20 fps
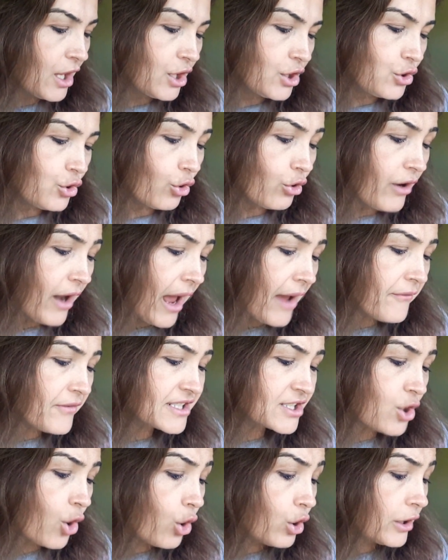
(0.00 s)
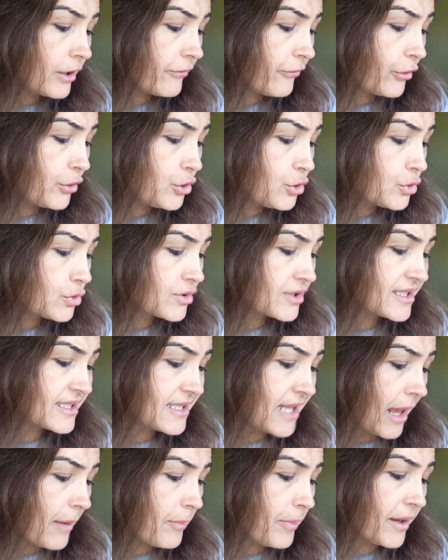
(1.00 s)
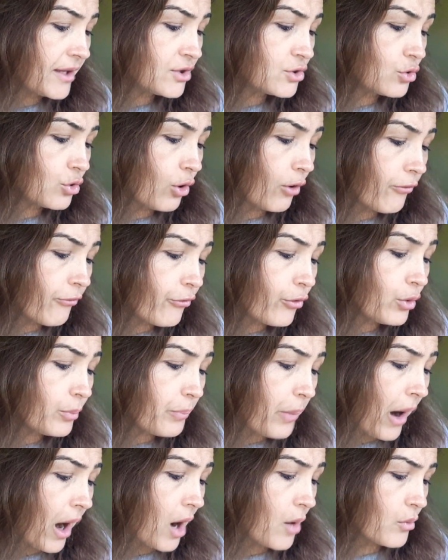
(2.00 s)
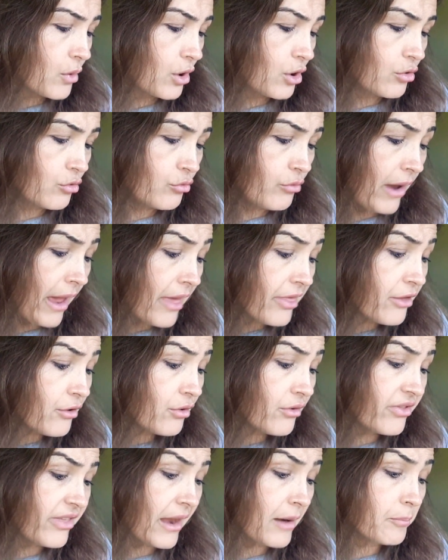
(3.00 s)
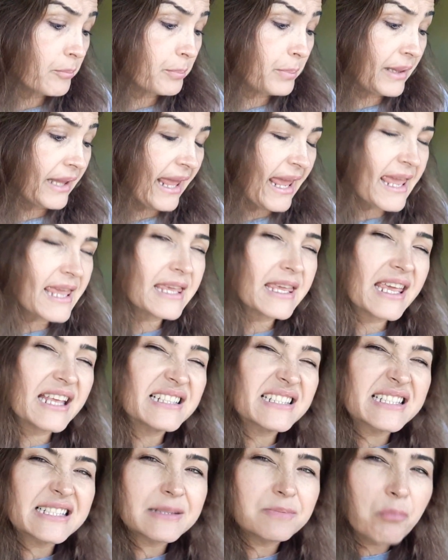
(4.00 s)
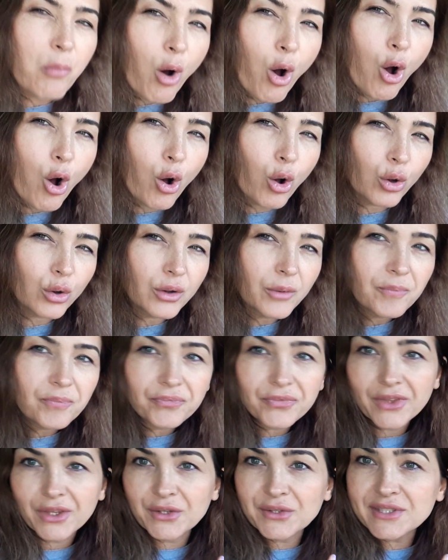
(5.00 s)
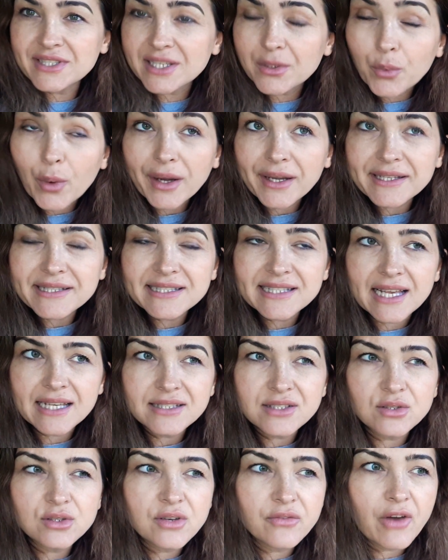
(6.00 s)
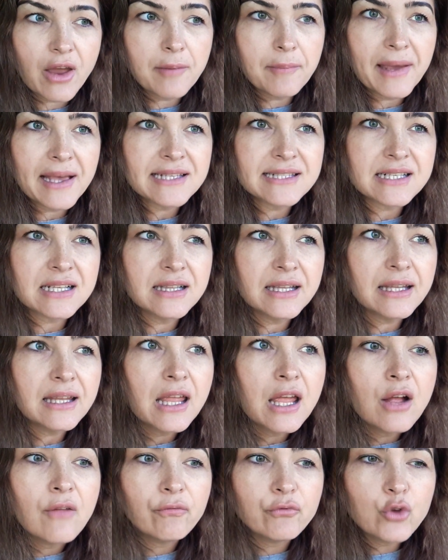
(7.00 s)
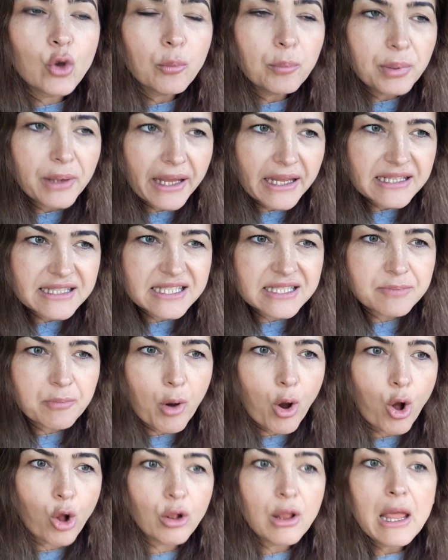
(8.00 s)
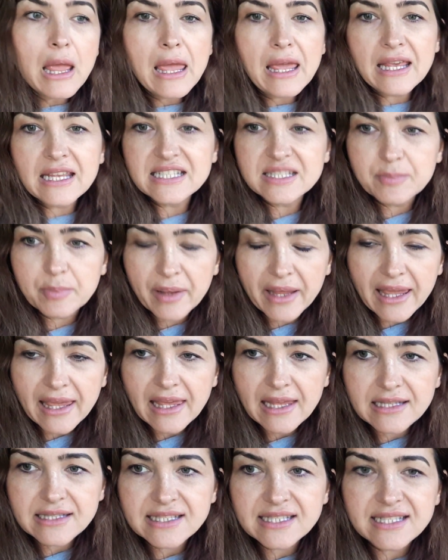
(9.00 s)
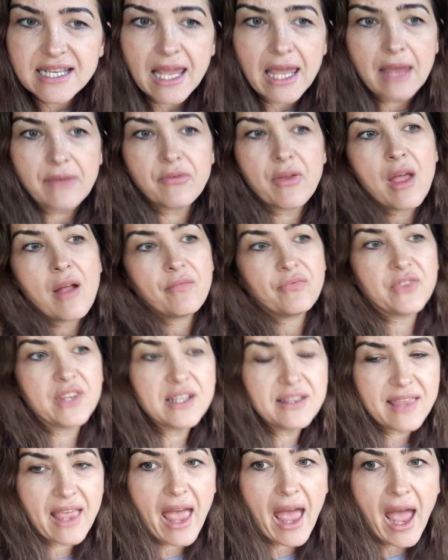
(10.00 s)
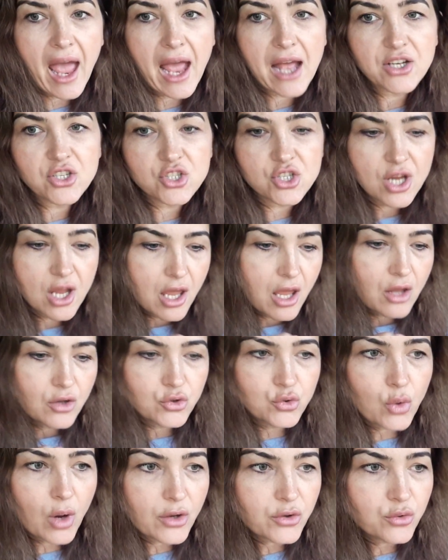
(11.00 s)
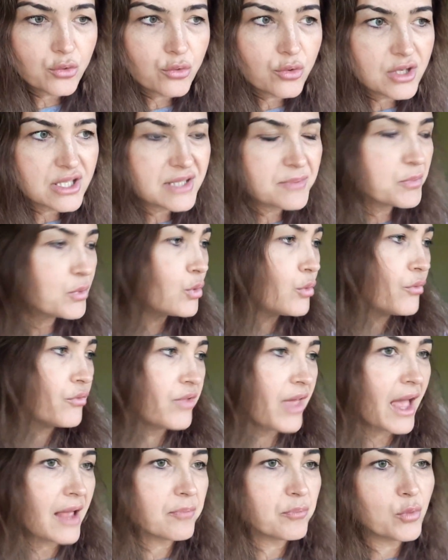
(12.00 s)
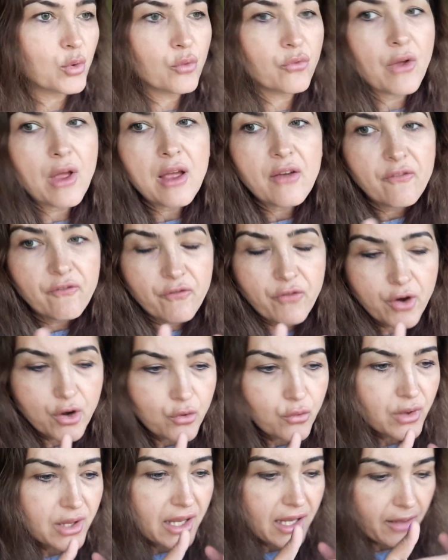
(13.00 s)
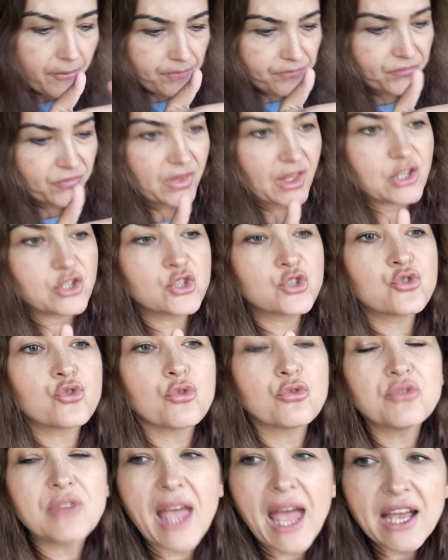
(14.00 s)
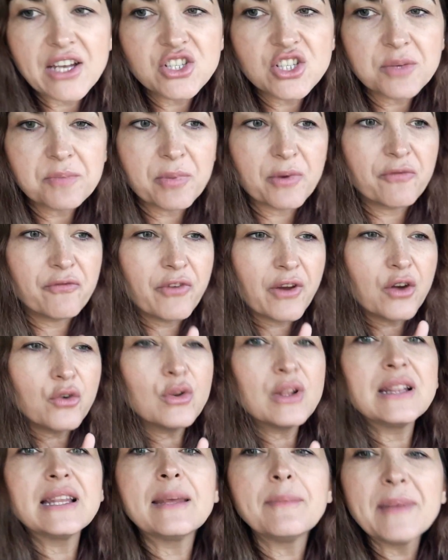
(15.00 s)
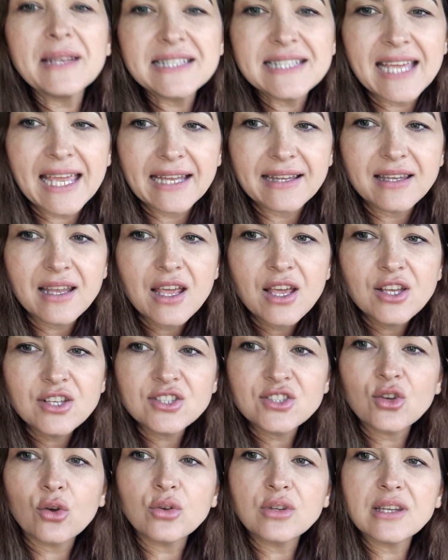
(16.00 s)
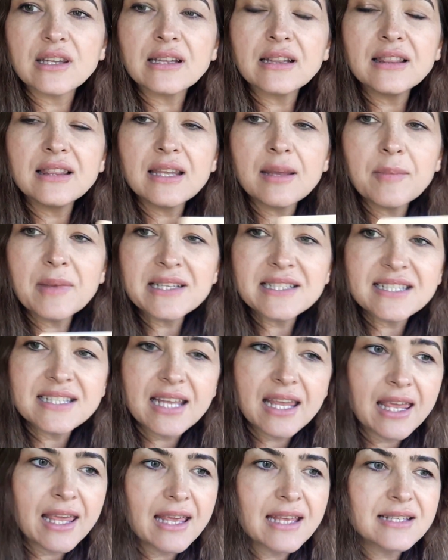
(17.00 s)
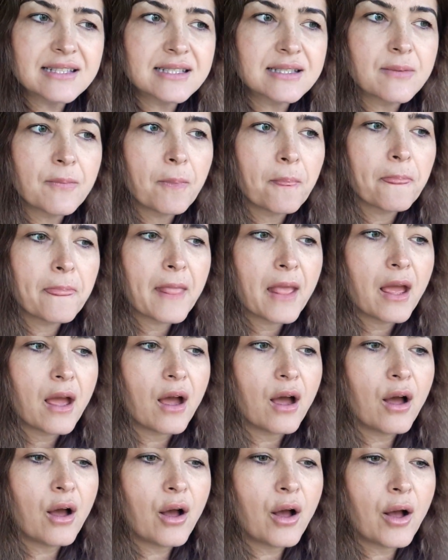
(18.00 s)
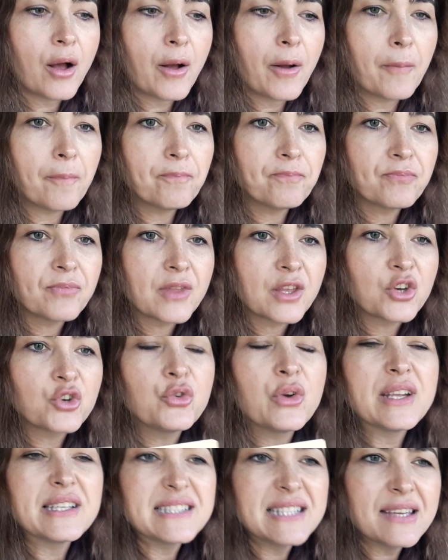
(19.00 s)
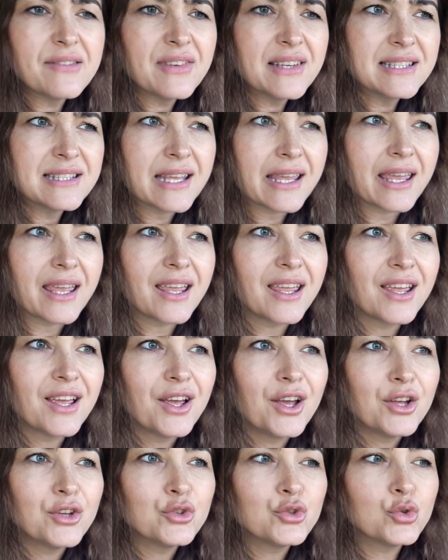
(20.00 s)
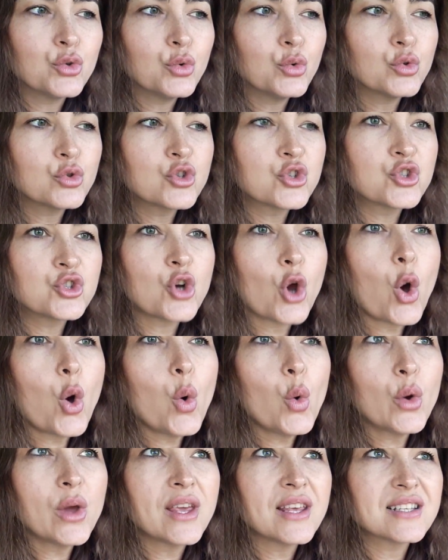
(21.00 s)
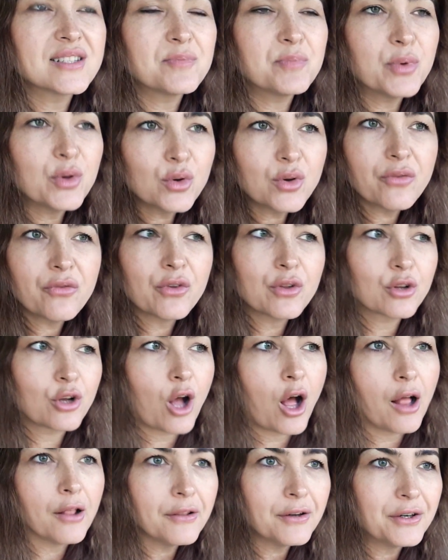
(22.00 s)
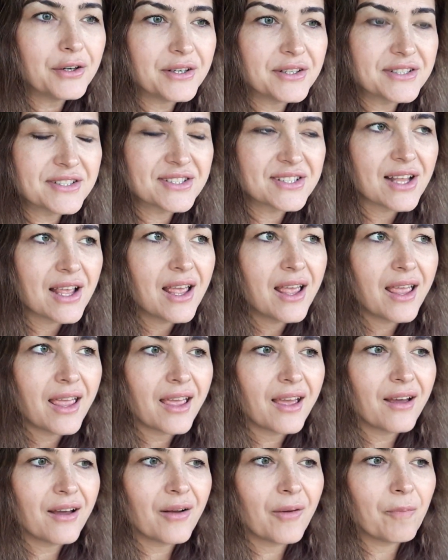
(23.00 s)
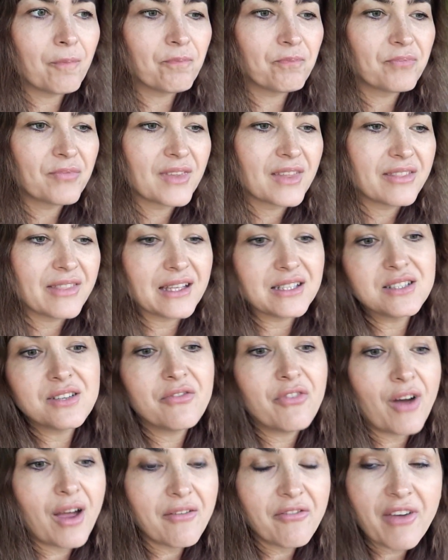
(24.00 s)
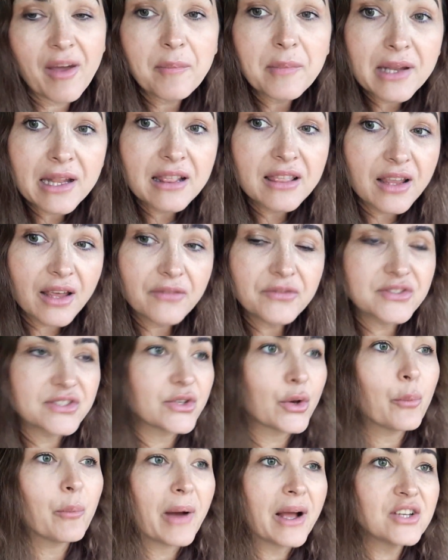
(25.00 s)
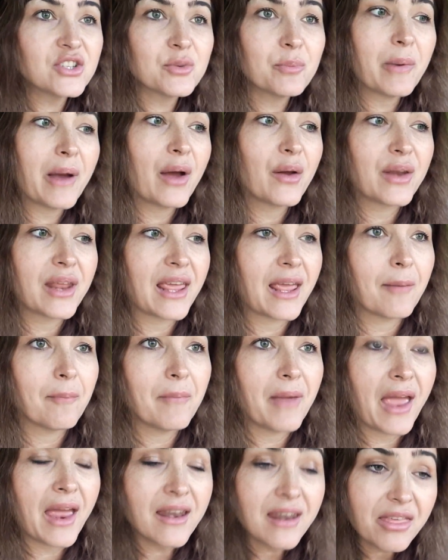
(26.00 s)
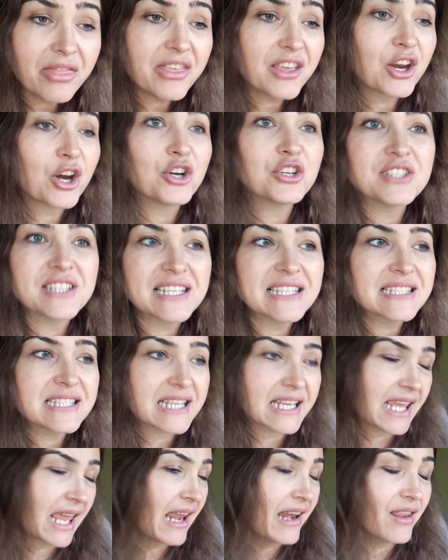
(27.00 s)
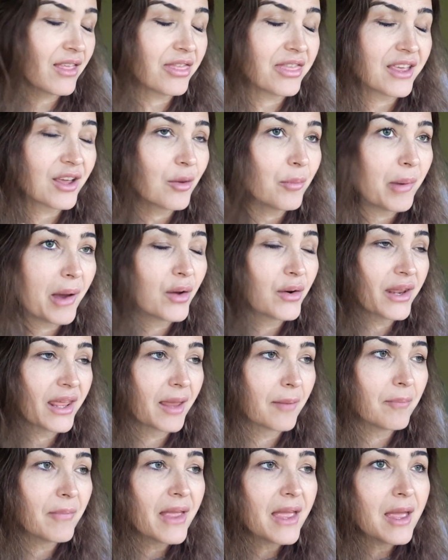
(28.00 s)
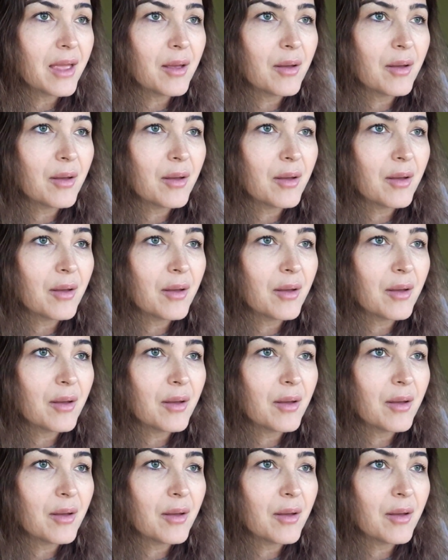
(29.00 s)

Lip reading: Your life is calling for you to step into your full power rather than playing it small. You see what he says to Divine Masculine? Don't play it small. He's playing it safe, detached. Do I do this move, that move? Very strategic, but very limited. So it limits his creativity to show his beautiful colors that Divine Feminine loves so much about him. Anything artistic, anything about him,